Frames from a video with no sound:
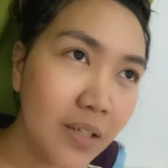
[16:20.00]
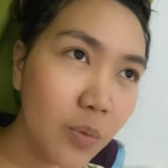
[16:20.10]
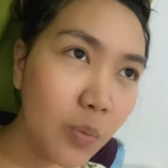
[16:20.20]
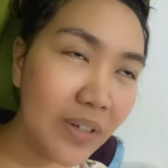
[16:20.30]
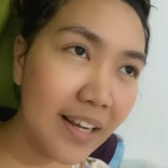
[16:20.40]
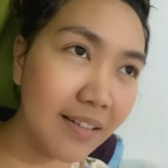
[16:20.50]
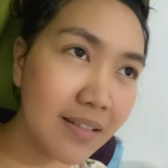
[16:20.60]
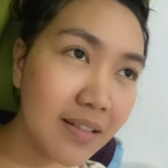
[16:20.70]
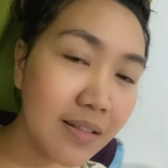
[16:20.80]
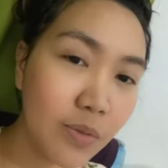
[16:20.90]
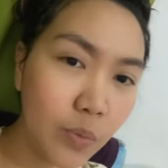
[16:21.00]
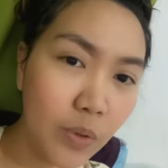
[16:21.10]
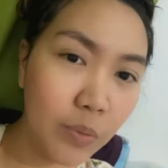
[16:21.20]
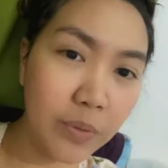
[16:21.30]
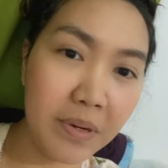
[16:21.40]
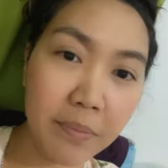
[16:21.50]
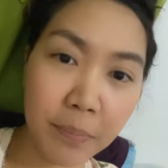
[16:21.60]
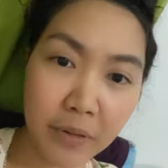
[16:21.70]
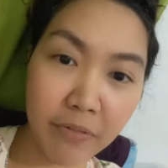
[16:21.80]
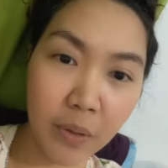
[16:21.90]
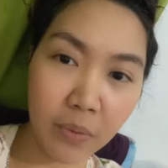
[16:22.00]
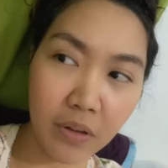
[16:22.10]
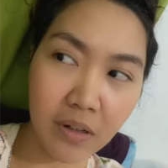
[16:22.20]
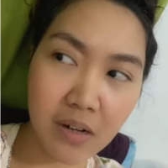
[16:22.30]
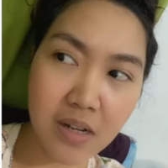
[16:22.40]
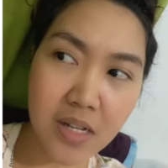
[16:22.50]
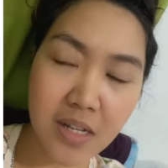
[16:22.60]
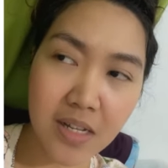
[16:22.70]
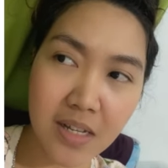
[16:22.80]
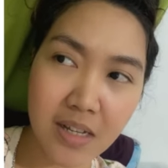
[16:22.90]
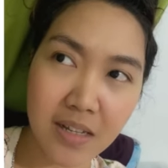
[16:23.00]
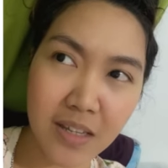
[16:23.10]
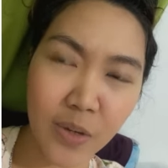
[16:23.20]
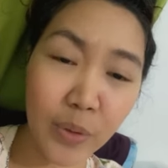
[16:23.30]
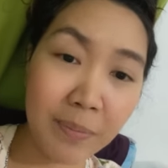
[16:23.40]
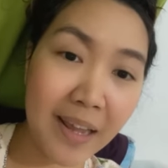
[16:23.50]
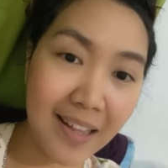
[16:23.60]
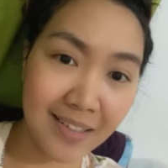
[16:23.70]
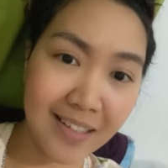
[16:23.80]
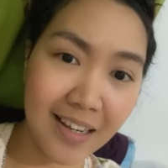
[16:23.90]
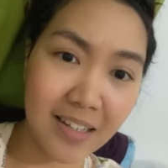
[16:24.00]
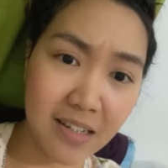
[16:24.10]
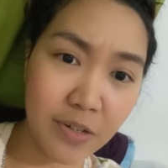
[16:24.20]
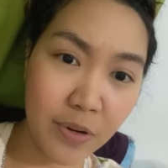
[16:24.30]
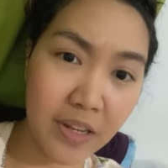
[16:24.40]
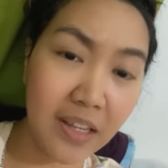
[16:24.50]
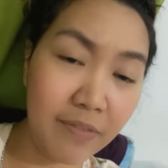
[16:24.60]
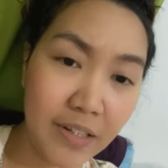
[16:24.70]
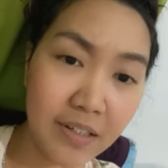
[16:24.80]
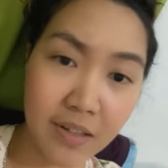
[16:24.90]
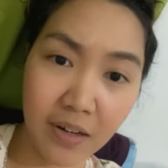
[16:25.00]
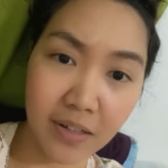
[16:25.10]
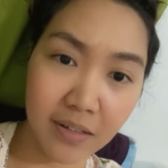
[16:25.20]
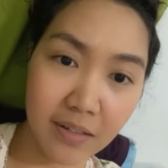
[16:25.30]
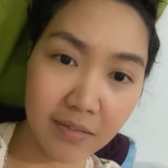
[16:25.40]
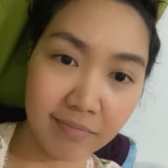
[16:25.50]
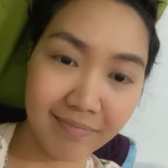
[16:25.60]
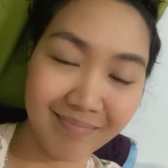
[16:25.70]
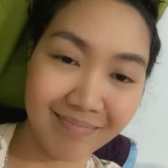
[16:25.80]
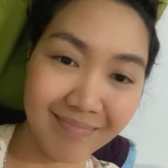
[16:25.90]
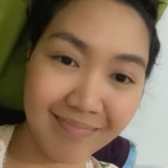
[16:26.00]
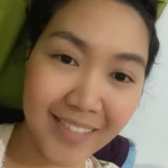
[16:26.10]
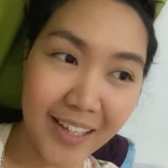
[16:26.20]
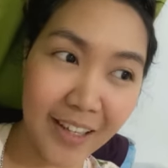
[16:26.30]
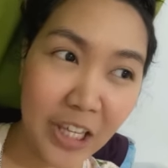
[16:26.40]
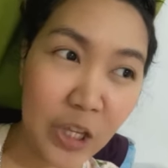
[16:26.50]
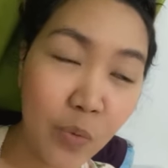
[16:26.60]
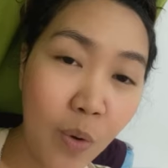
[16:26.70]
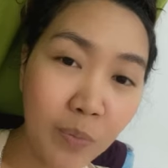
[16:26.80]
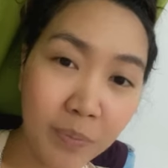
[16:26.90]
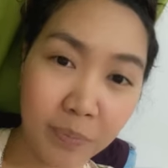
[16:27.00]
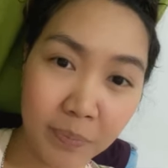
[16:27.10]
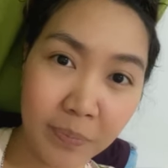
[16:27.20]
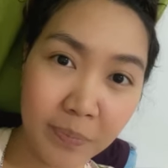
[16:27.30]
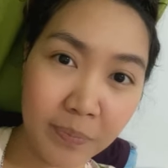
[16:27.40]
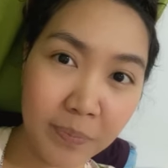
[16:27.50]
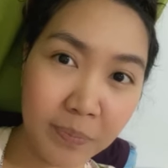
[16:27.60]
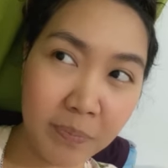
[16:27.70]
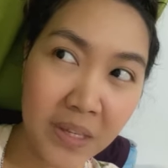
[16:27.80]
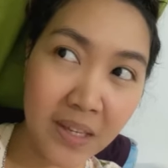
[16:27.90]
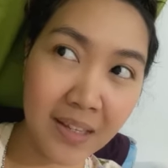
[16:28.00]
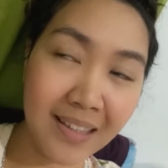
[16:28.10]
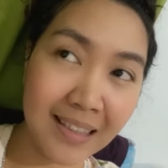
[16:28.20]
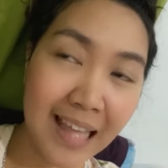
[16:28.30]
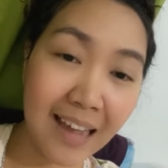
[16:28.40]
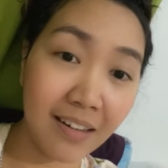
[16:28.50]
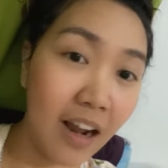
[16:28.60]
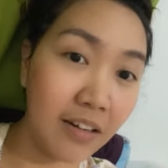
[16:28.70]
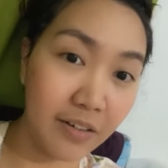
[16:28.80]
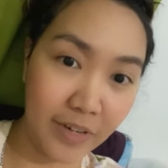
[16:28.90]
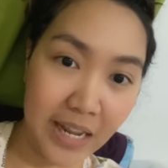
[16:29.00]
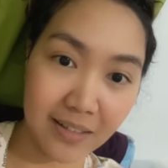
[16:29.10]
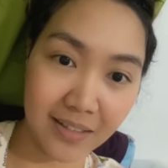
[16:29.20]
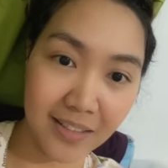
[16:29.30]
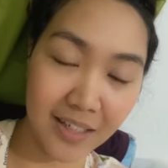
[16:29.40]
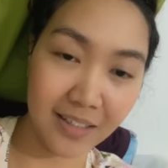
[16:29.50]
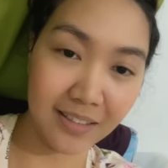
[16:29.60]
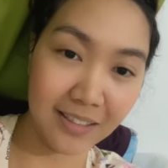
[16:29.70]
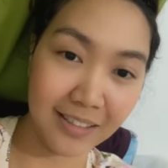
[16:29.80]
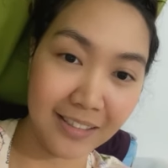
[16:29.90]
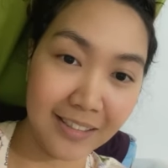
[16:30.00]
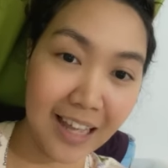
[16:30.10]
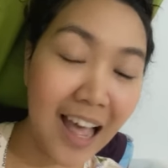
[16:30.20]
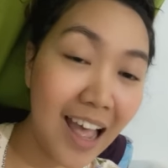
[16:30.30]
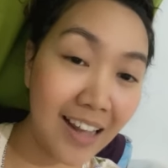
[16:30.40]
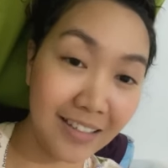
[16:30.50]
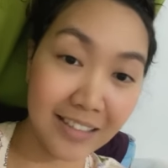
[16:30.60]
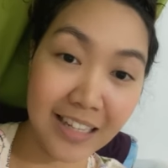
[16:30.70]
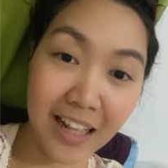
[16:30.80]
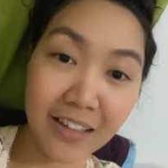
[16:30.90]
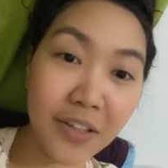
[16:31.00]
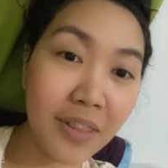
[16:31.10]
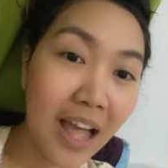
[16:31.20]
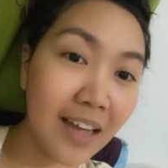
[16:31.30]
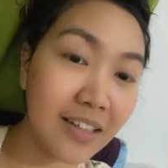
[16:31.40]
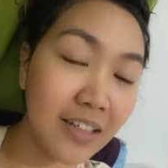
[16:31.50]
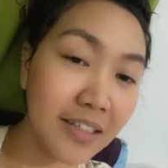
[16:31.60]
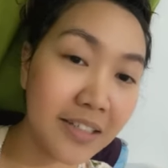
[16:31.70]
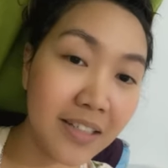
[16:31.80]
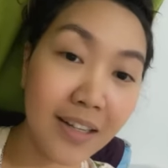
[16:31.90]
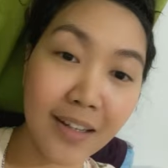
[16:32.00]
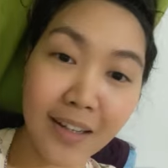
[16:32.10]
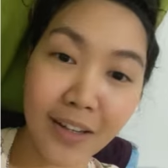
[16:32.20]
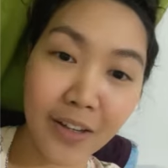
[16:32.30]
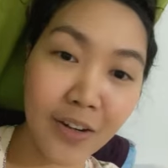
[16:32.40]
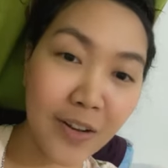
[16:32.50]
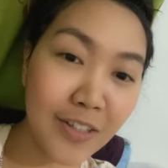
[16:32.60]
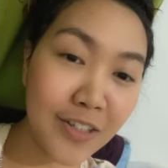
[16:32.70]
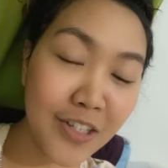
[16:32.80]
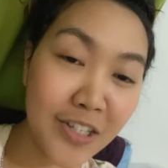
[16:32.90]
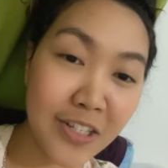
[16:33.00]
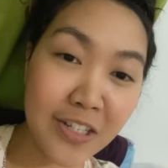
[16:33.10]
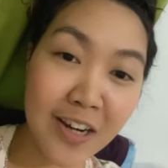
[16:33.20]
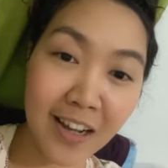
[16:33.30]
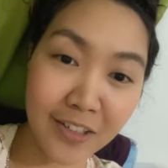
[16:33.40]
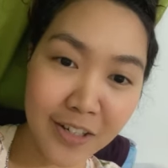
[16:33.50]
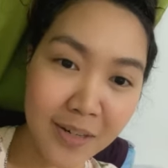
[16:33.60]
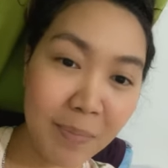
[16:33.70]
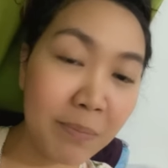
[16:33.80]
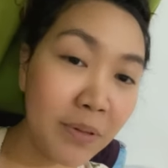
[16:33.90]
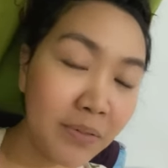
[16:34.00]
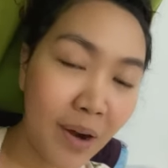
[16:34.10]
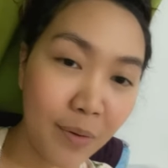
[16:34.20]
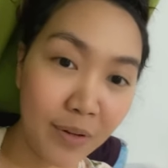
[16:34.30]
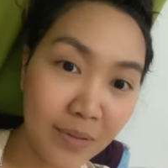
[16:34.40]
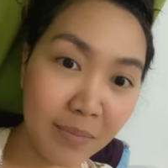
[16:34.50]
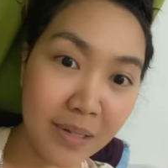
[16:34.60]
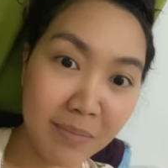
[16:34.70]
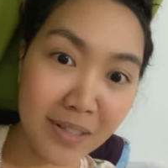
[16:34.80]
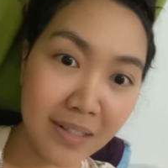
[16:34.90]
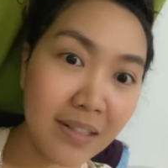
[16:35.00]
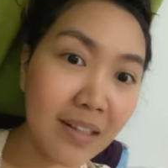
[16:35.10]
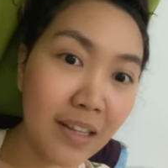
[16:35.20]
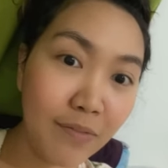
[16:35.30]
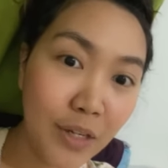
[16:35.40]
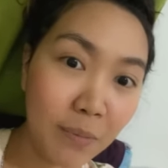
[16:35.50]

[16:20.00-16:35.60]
what else? What would be the perfect word? You would be hesitant to even start. You won't be that confident. I'll tell you that because, you know, it's not just the people around you. Sometimes it's even your